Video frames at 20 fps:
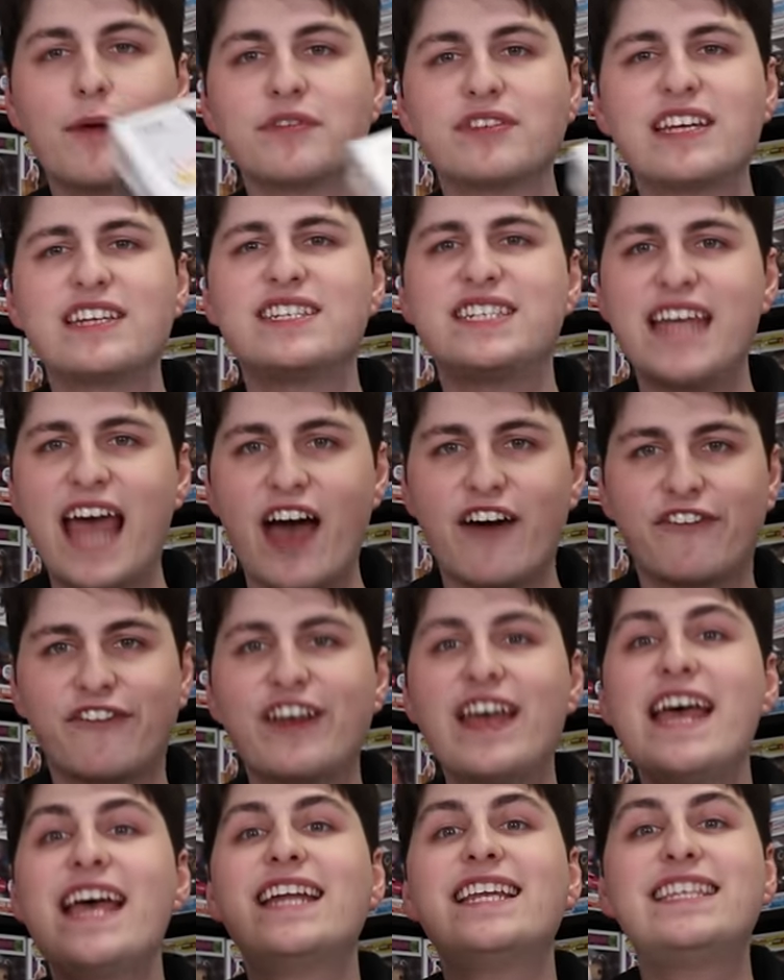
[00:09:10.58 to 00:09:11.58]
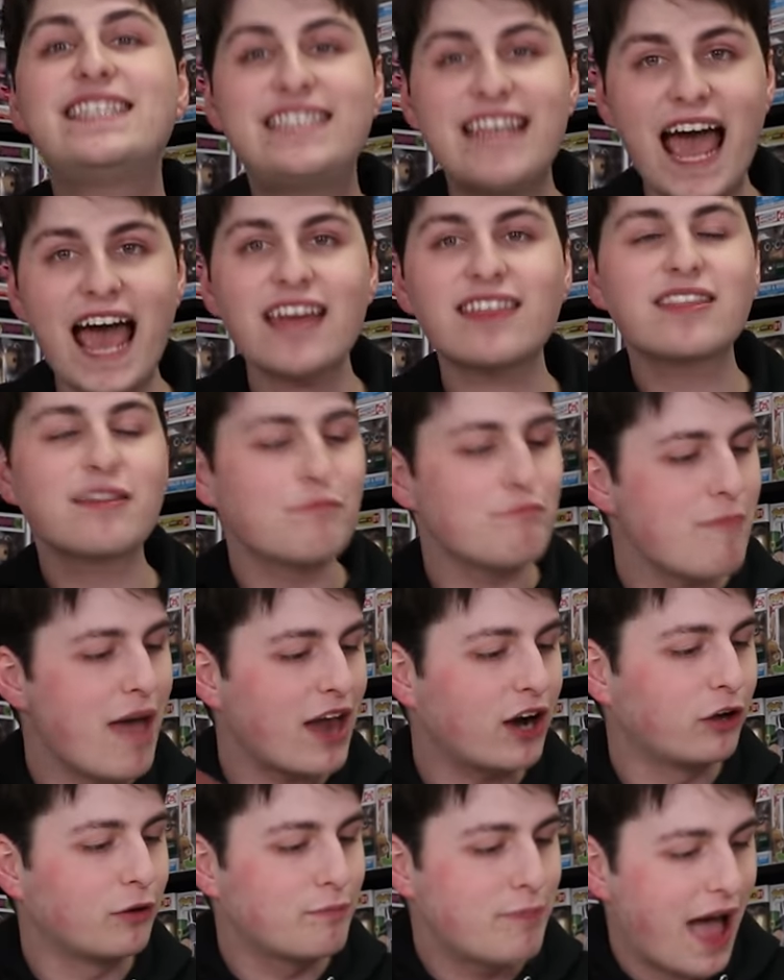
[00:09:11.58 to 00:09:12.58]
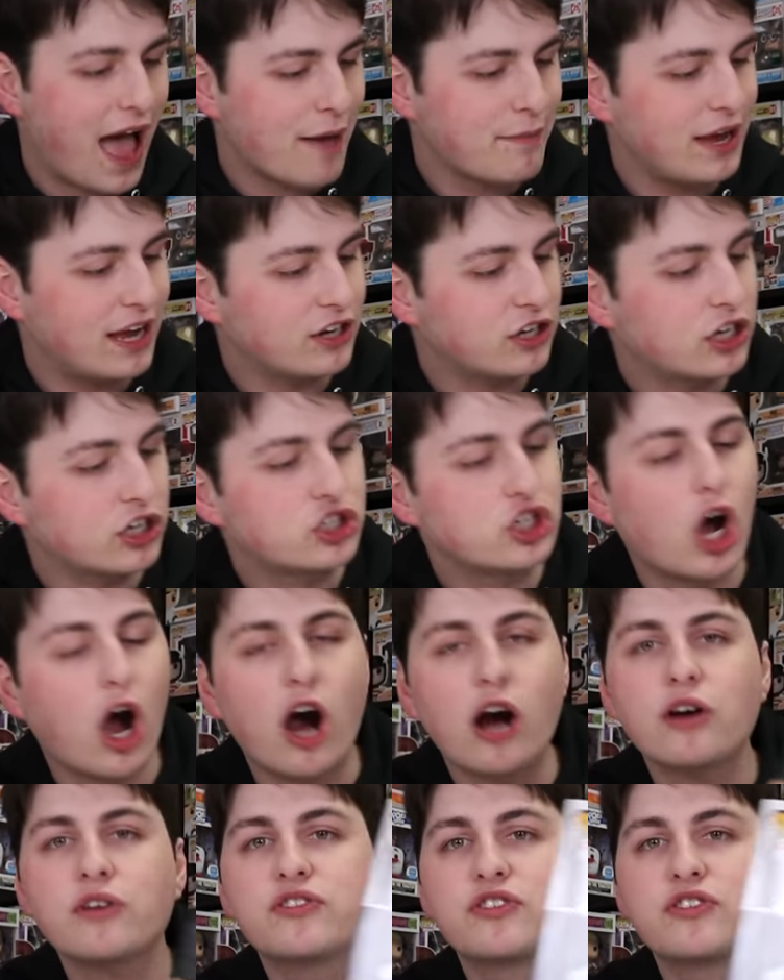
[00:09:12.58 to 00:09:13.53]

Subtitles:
I almost said Death. Death Metal Batman guitar